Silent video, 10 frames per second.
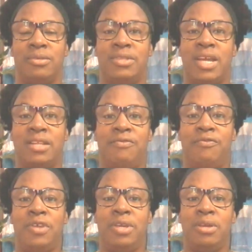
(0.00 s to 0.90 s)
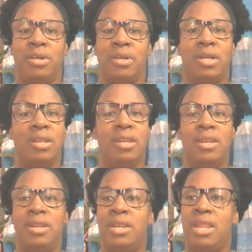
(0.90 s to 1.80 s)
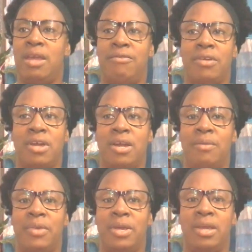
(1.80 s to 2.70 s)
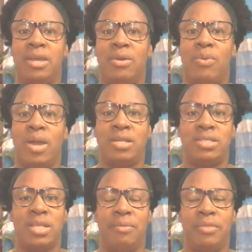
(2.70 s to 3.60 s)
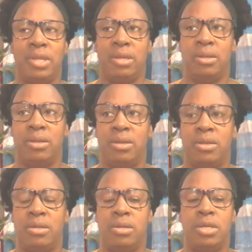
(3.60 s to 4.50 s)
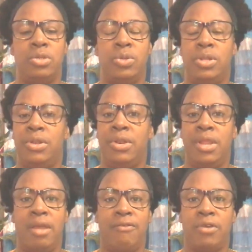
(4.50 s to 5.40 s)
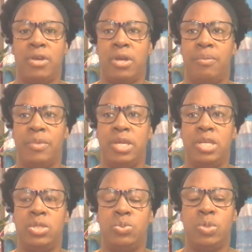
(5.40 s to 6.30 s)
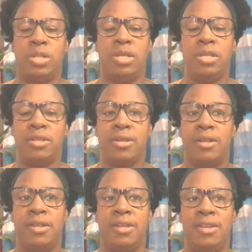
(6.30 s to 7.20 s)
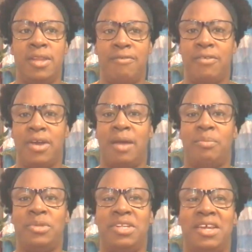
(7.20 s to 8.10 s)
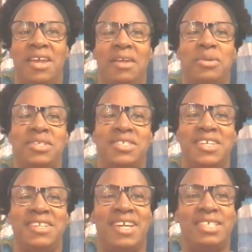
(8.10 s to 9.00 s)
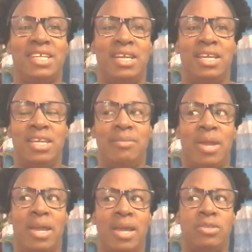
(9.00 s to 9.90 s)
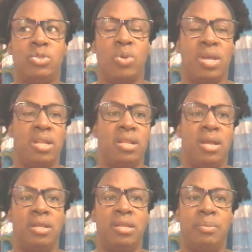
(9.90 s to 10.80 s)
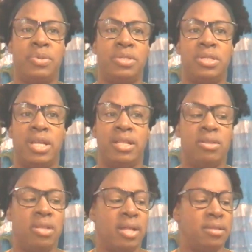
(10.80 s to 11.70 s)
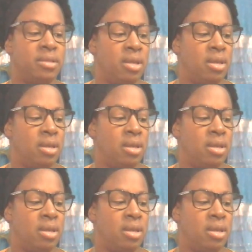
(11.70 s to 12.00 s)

that thing can never come here whilst I'm there. It will never come. It can never happen. I was saying that in my heart. So the person that